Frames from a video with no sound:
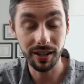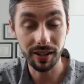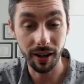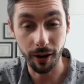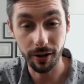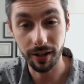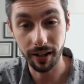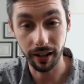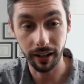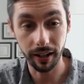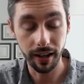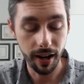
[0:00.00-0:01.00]
cards
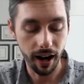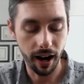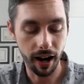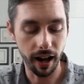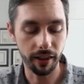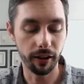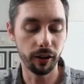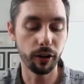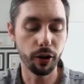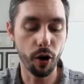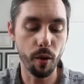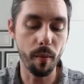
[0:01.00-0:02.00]
here, the
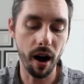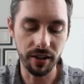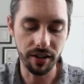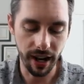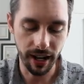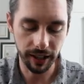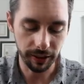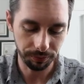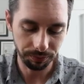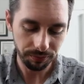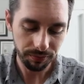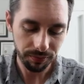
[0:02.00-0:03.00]
Lenormand deck.
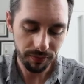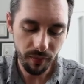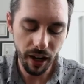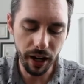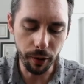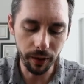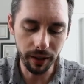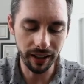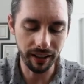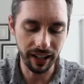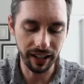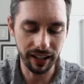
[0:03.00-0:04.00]
And I really
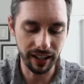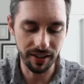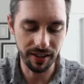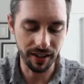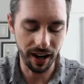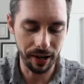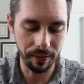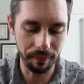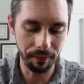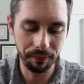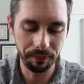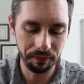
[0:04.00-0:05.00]
like these.
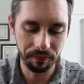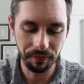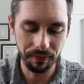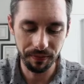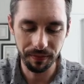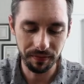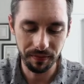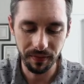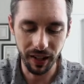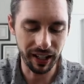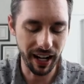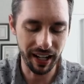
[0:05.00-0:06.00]

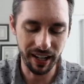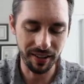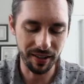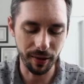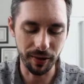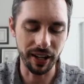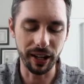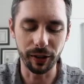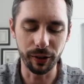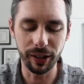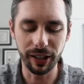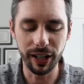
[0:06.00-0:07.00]
Again, as I was saying
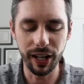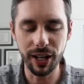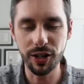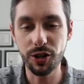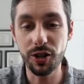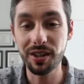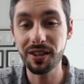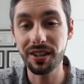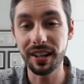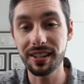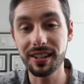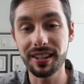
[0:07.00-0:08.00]
earlier, it's just
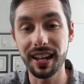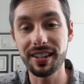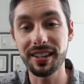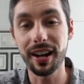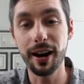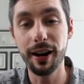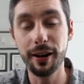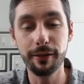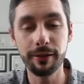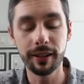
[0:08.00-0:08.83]
a sense of